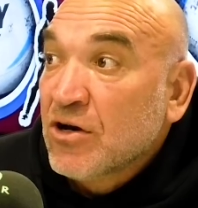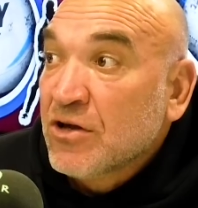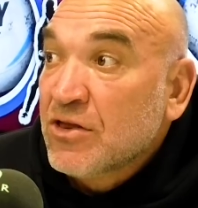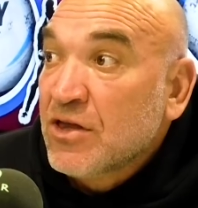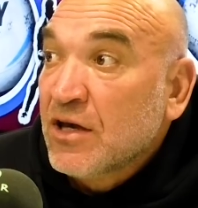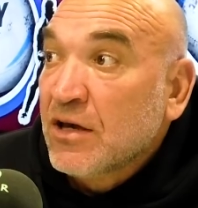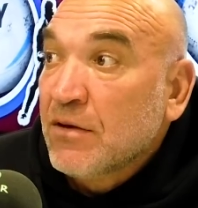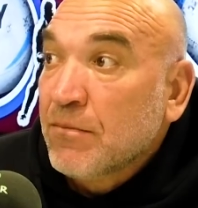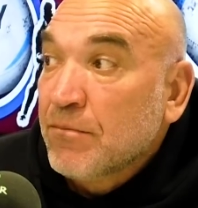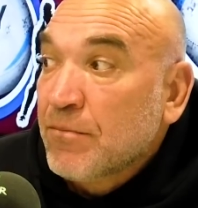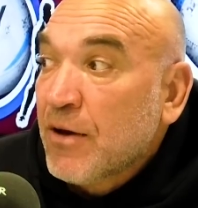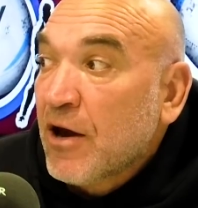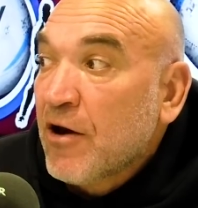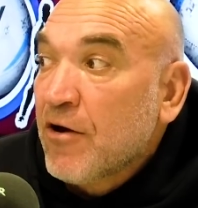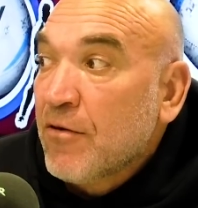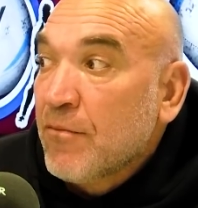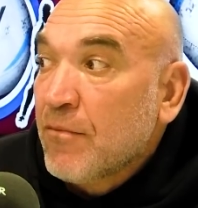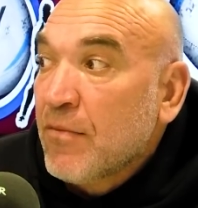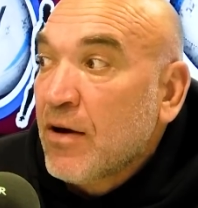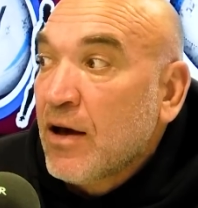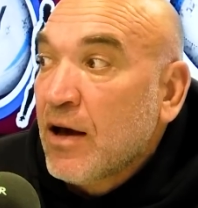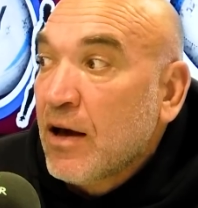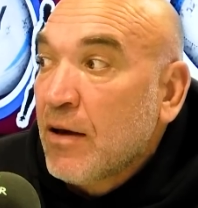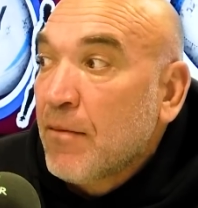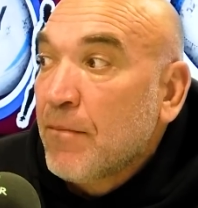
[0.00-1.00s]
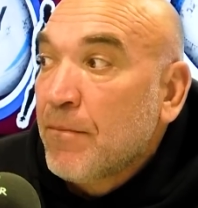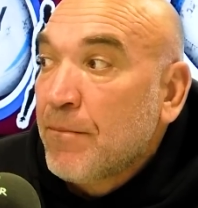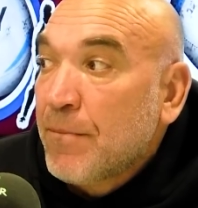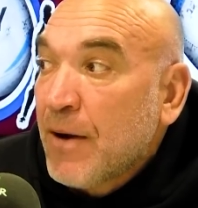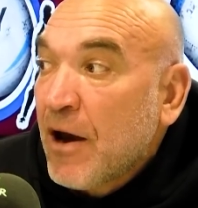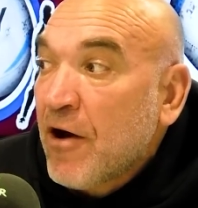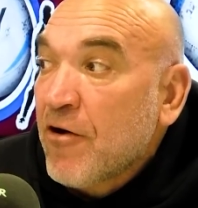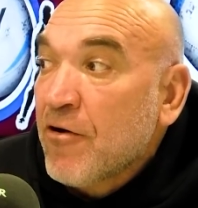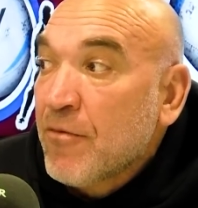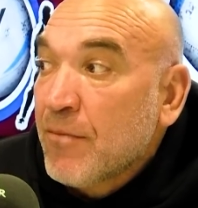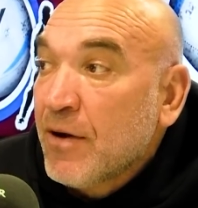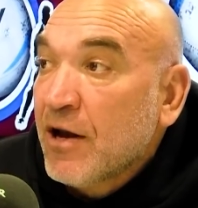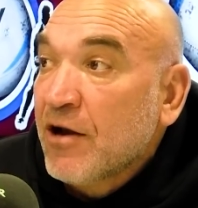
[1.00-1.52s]
I think
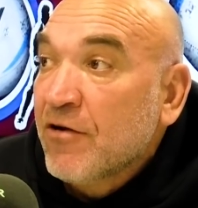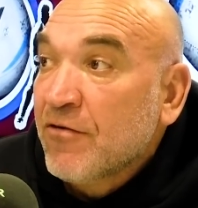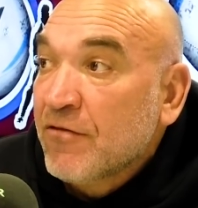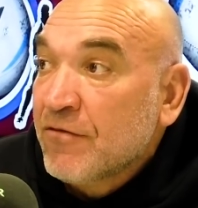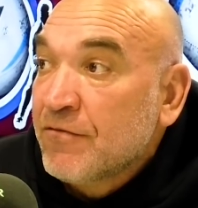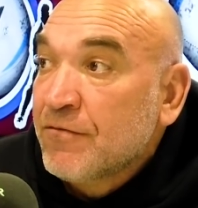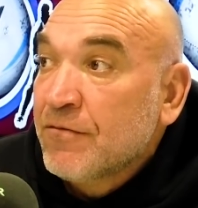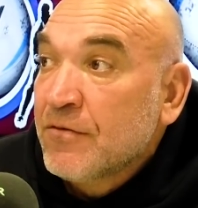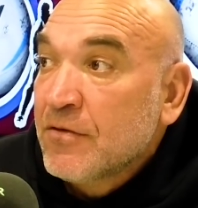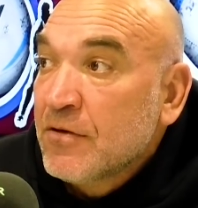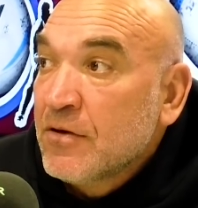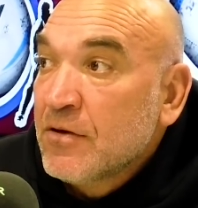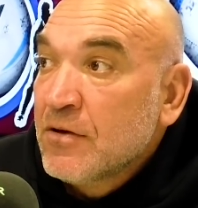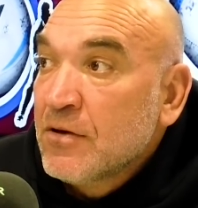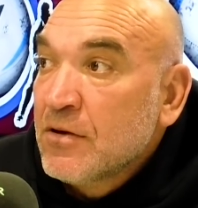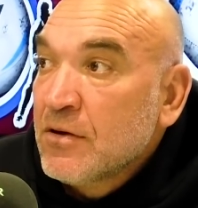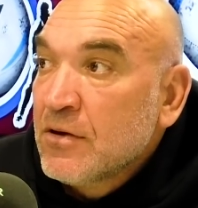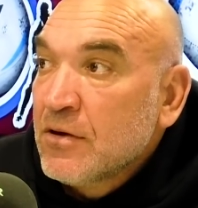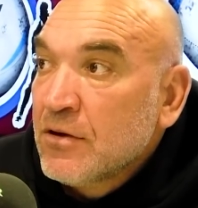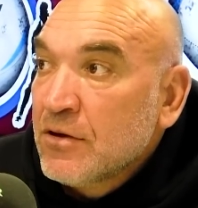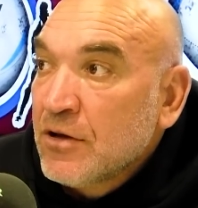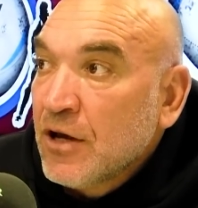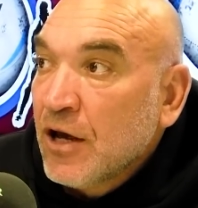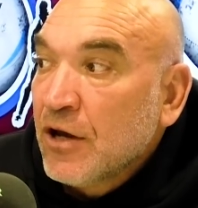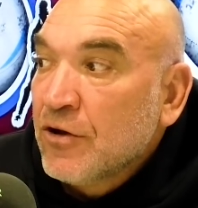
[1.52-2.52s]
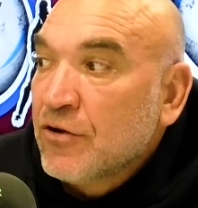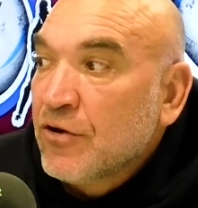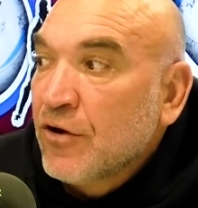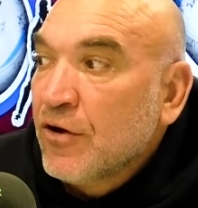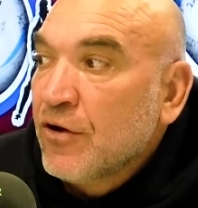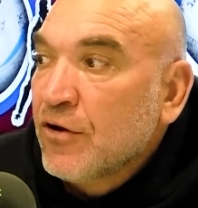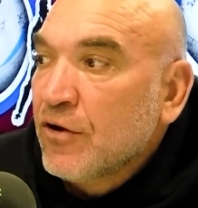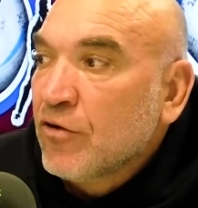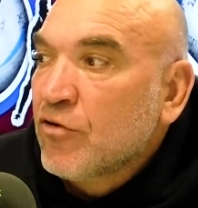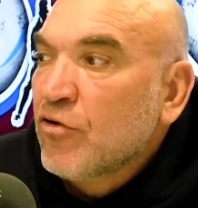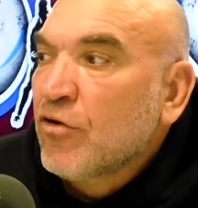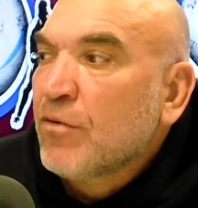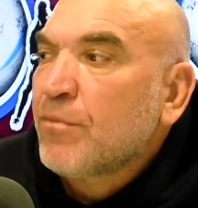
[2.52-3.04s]
Parramatta have
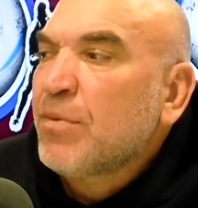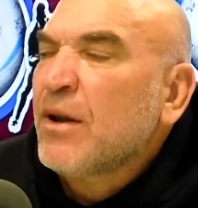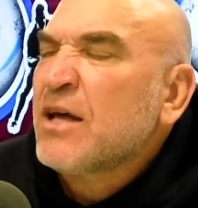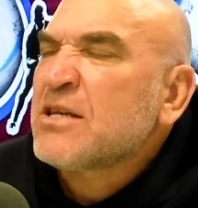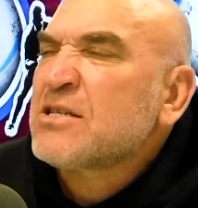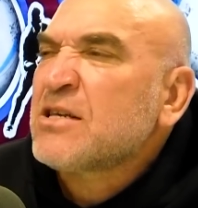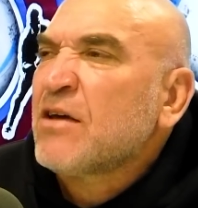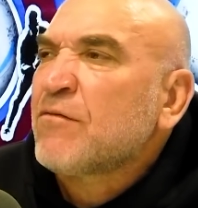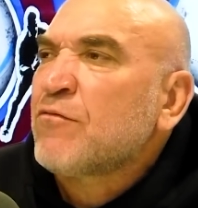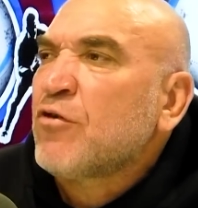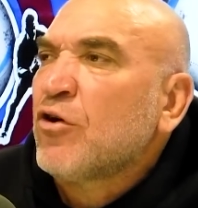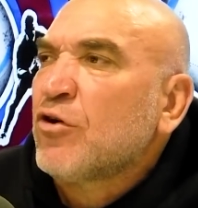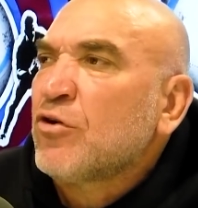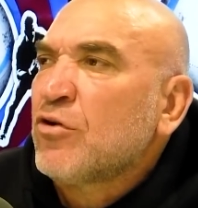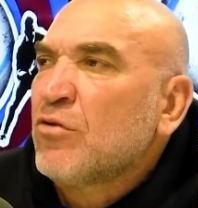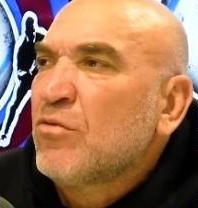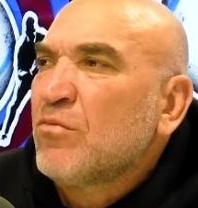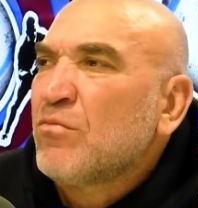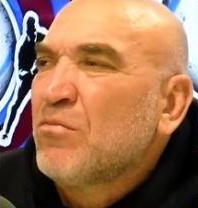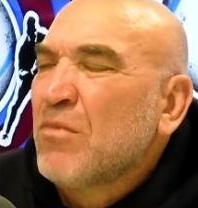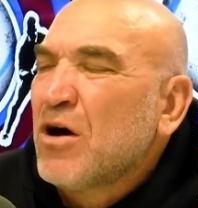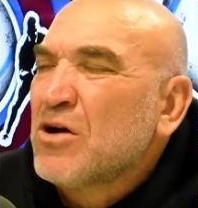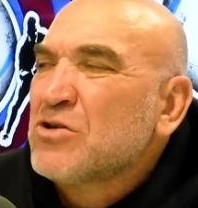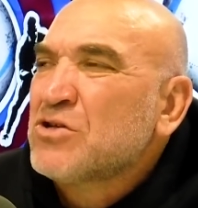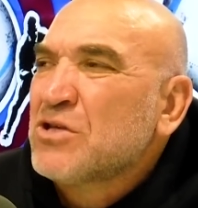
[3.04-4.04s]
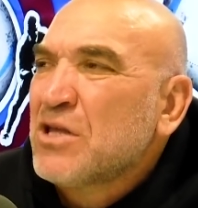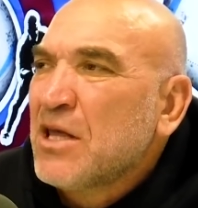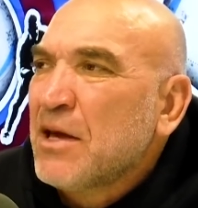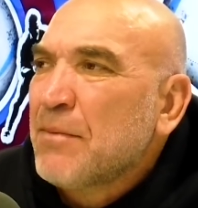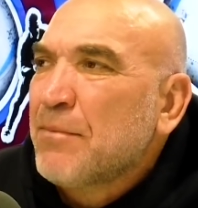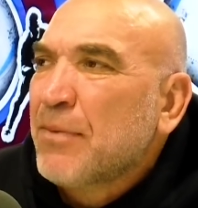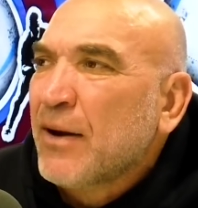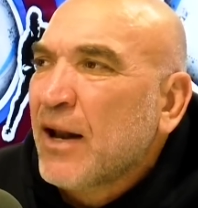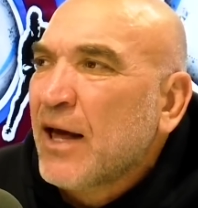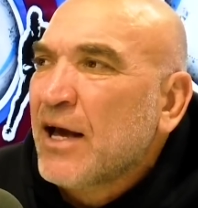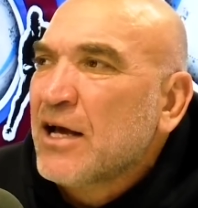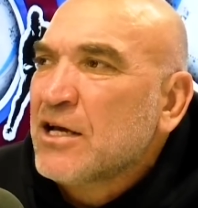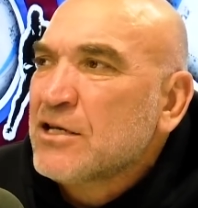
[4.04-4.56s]
turned the corner. Plus, they've got most of their
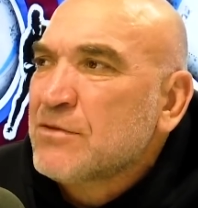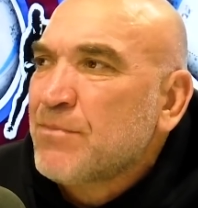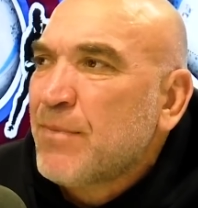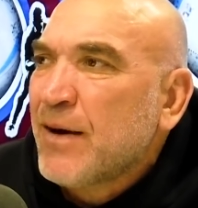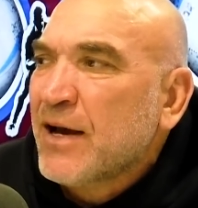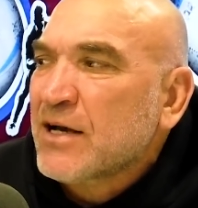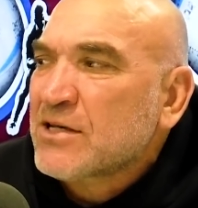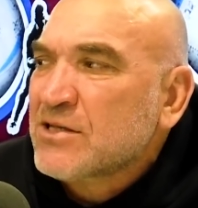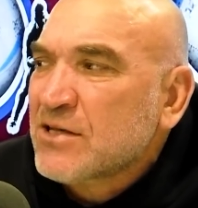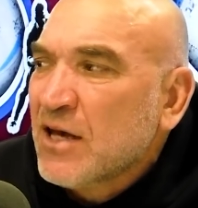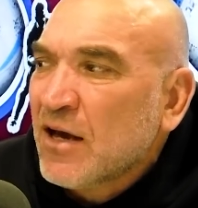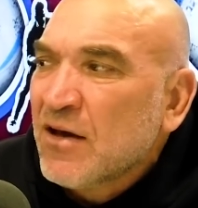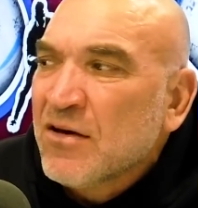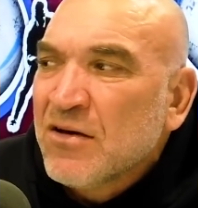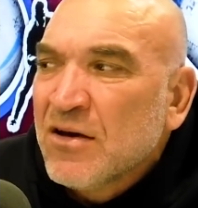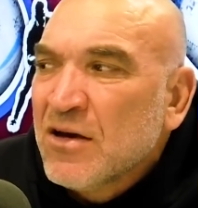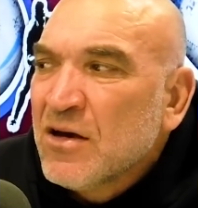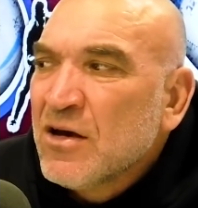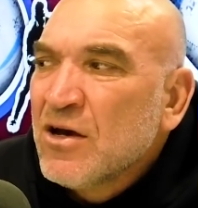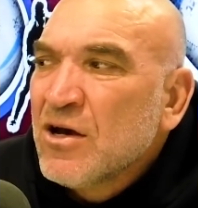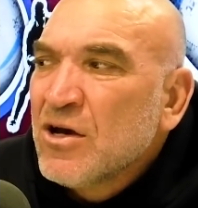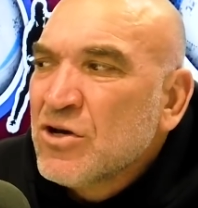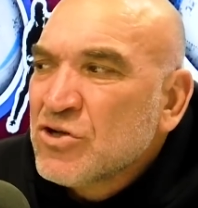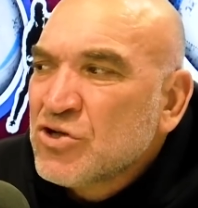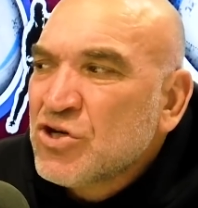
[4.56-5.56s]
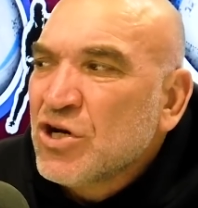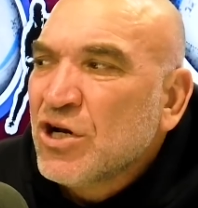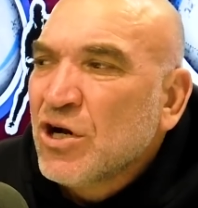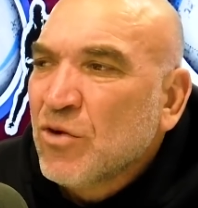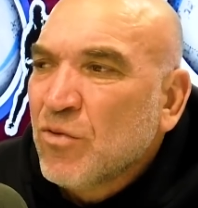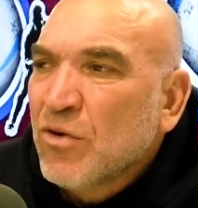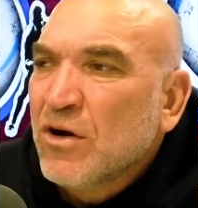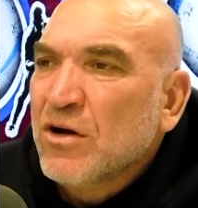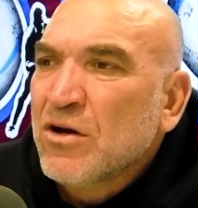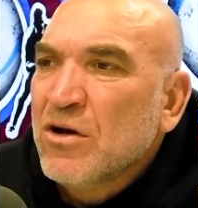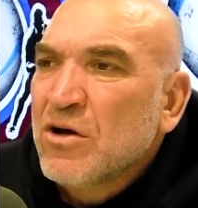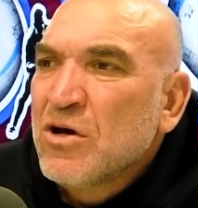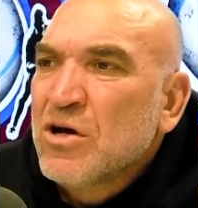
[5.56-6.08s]
players back. So, do you know
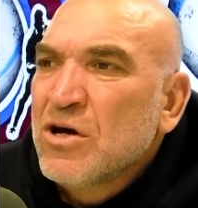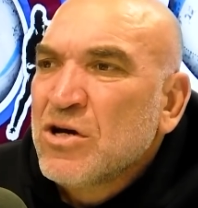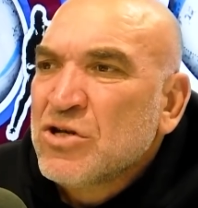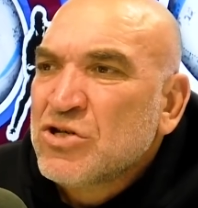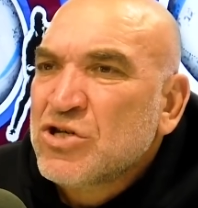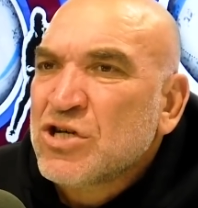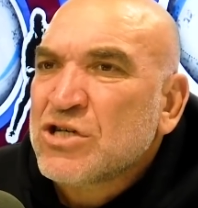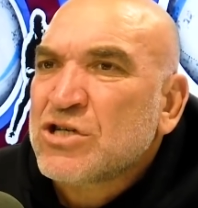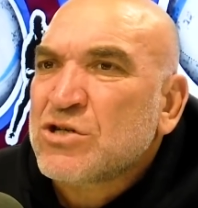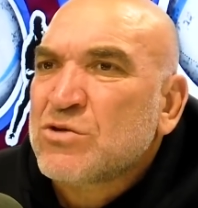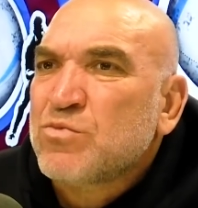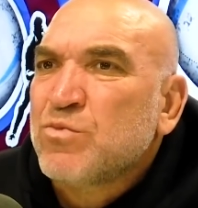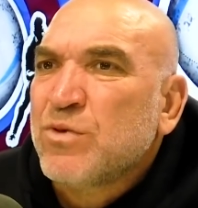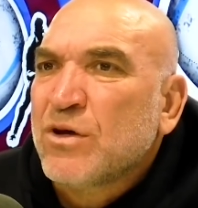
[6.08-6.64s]
what? Just